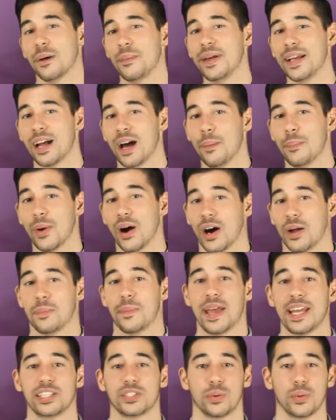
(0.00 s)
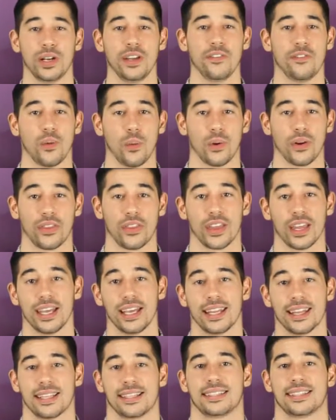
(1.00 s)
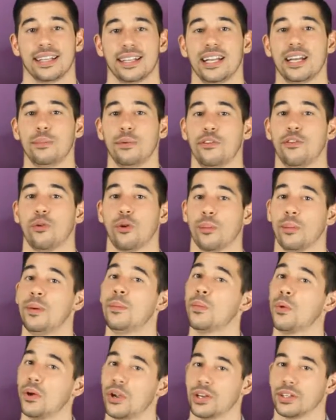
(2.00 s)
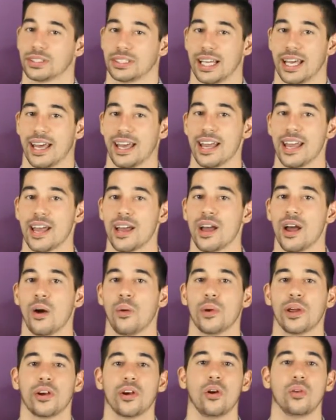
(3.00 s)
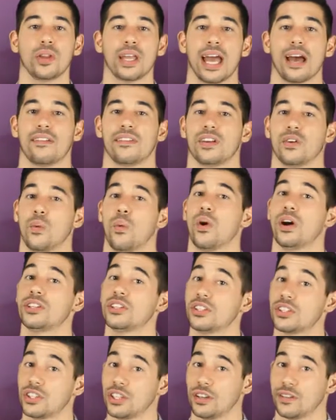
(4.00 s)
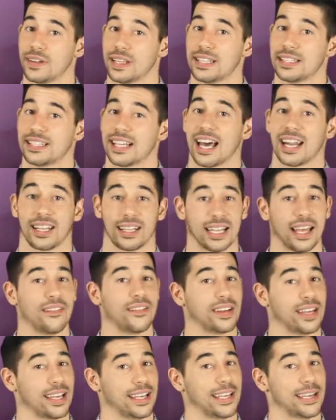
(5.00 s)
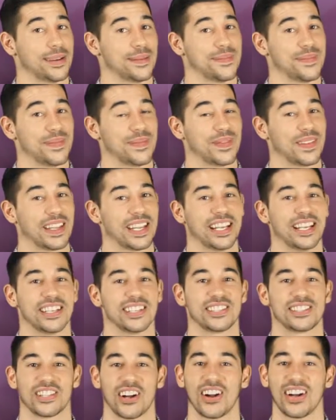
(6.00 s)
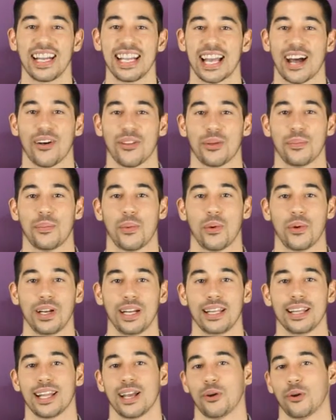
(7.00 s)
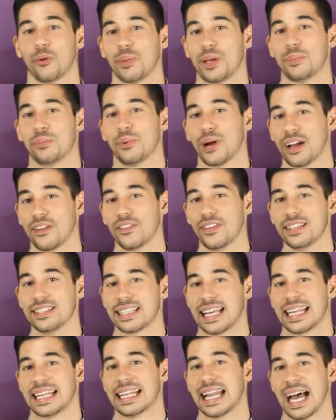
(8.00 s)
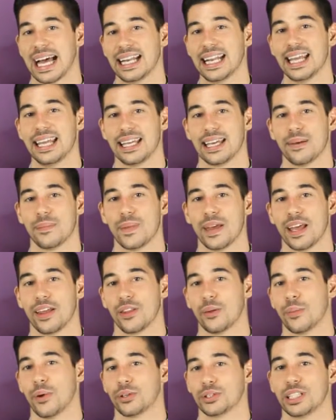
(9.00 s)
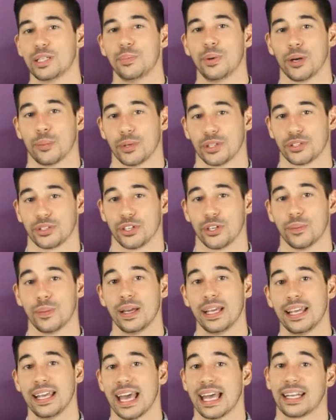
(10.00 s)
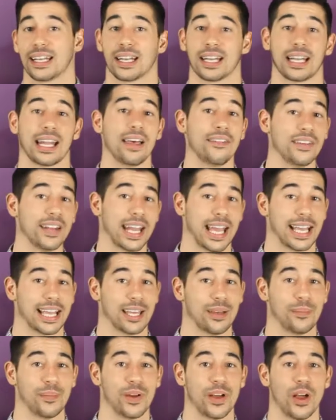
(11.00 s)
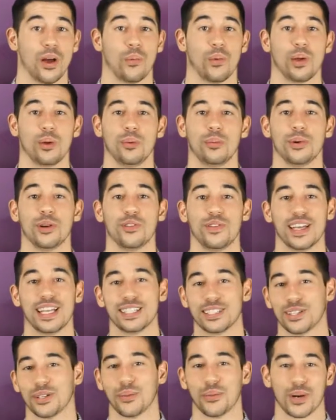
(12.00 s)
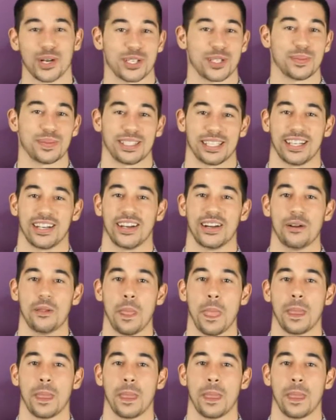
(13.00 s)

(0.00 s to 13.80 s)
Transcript: Coming up on May 24th, the Sunday before Memorial Day, we are only having one service at 11 a.m. Starting out the morning, there will be breakfast at 9 a.m. in the multipurpose room, and at 11 a.m., we will move into the worship center.